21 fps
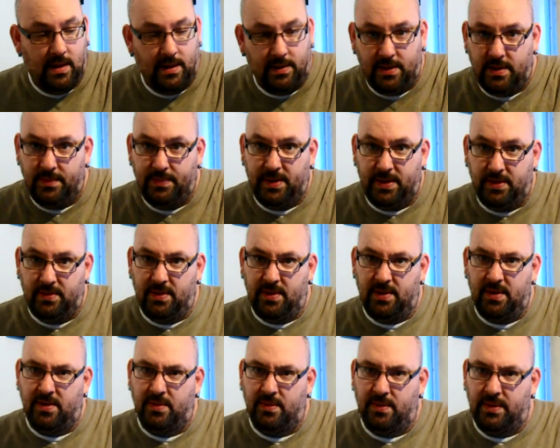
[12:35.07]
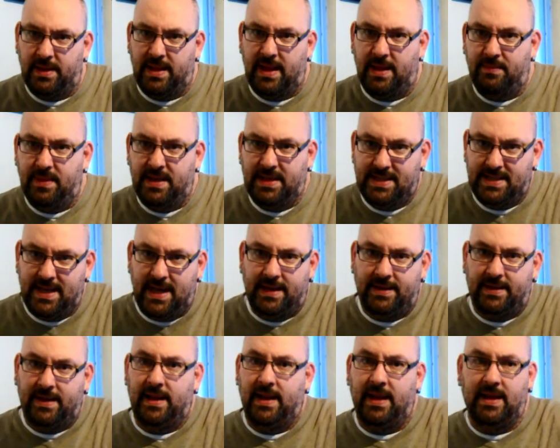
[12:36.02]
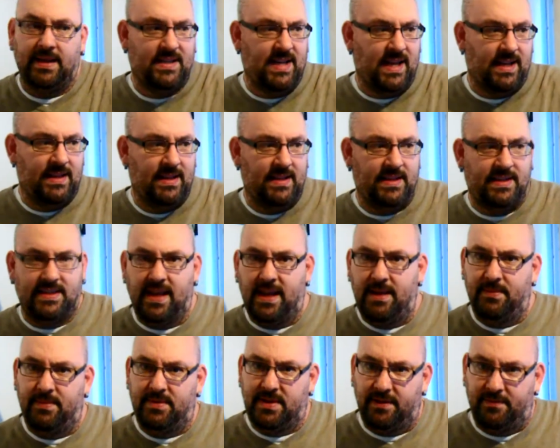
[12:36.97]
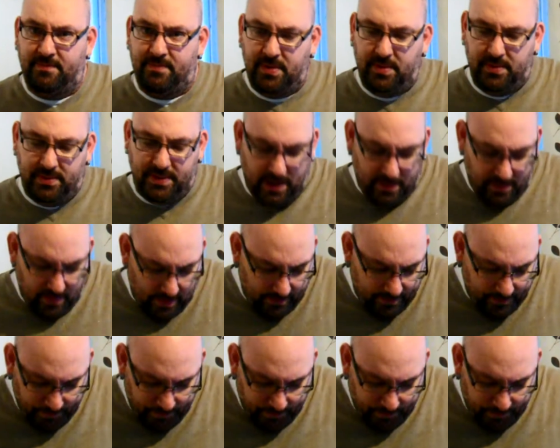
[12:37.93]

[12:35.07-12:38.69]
I'm going to be doing another one of them this Saturday, exactly the same as I've brewed that one,